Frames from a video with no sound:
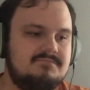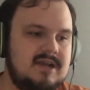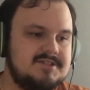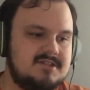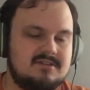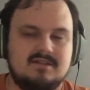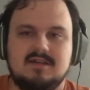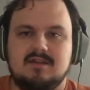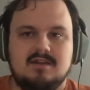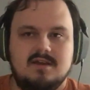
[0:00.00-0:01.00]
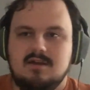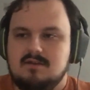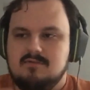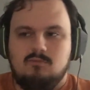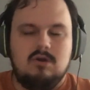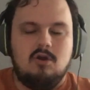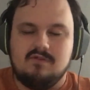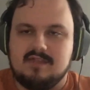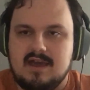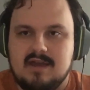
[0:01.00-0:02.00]
basically went
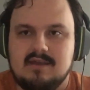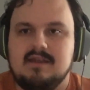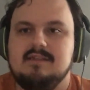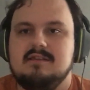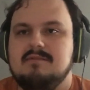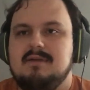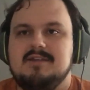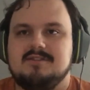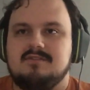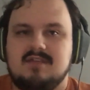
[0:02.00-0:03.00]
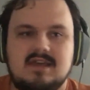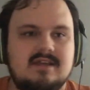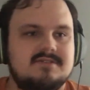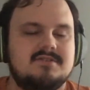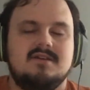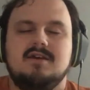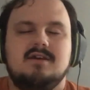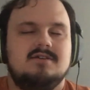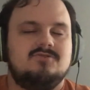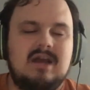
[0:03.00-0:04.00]
over that and did amazing things.
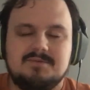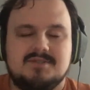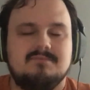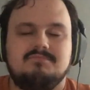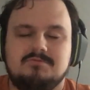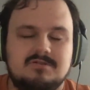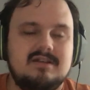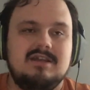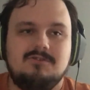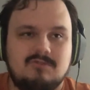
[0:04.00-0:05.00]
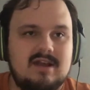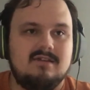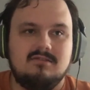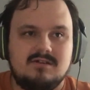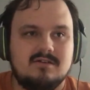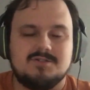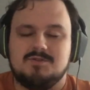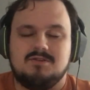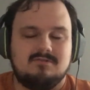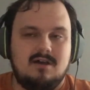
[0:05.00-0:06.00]
Dropped some pretty great lyrics,
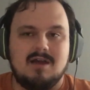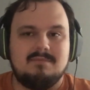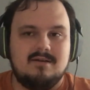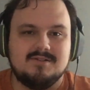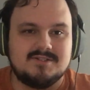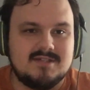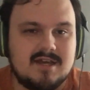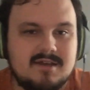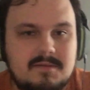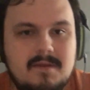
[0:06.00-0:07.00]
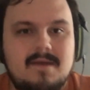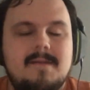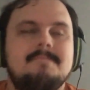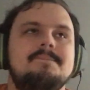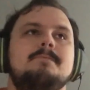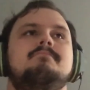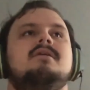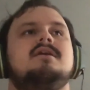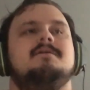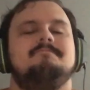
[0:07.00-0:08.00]
which I'll talk about in a second.
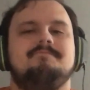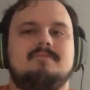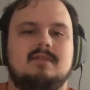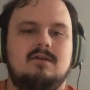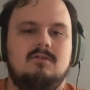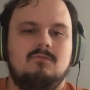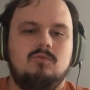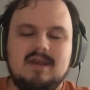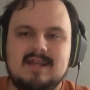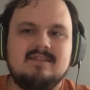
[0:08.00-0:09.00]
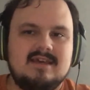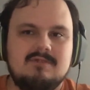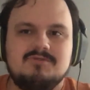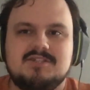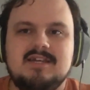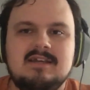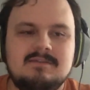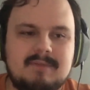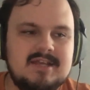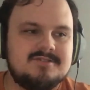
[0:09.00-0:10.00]
But what he did was he
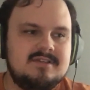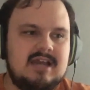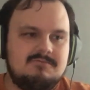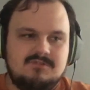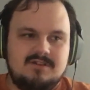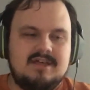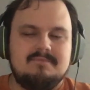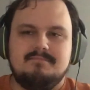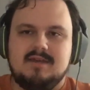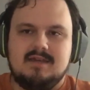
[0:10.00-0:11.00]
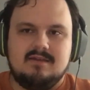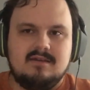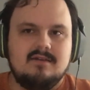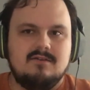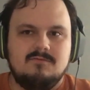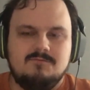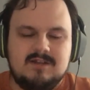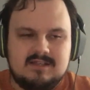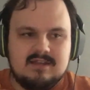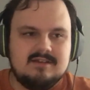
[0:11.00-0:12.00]
basically got rid of that beat,
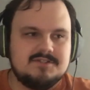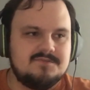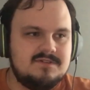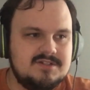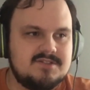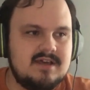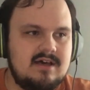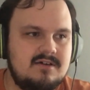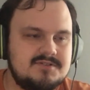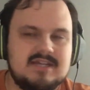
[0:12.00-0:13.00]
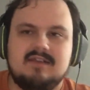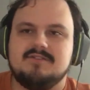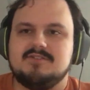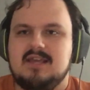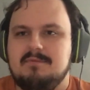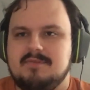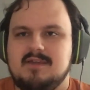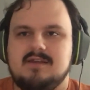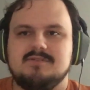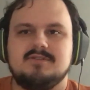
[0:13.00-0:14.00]
redid his freestyle, saying the same
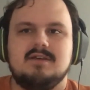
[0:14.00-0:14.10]
things,